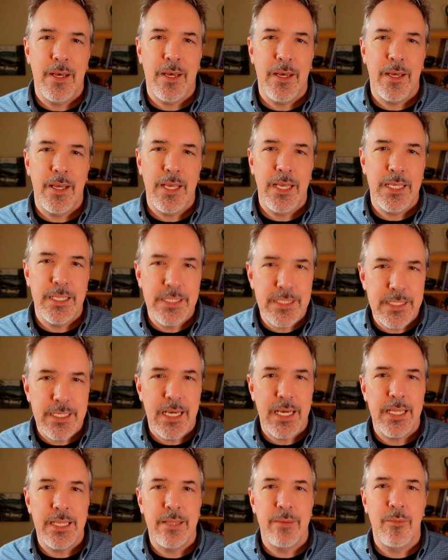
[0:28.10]

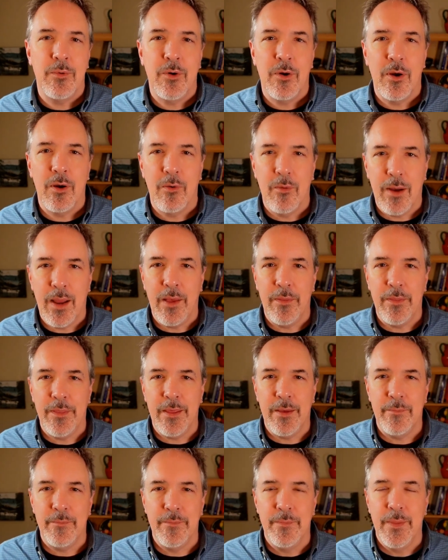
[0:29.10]
inside them or around
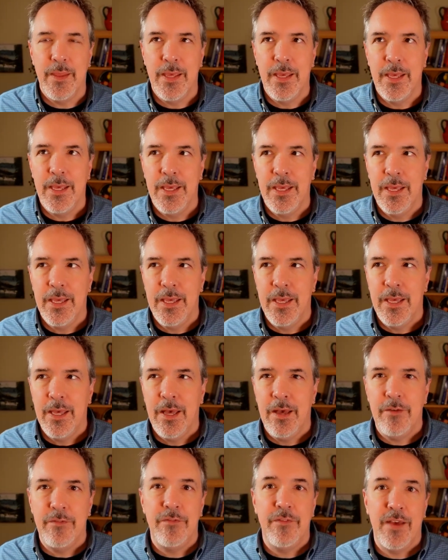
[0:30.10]
them
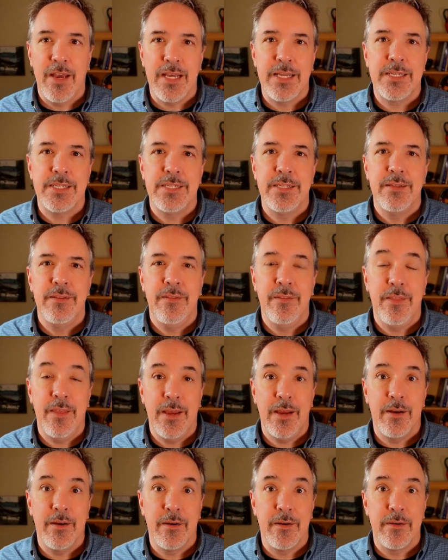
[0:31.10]
affect
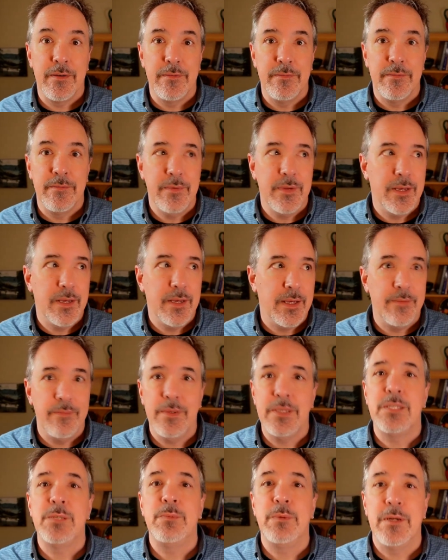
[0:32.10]
their
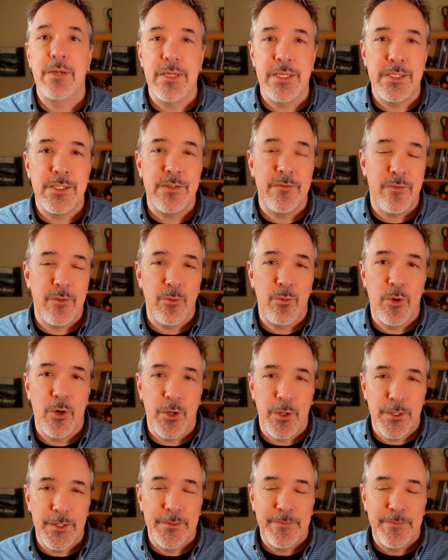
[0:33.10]
experience of the world,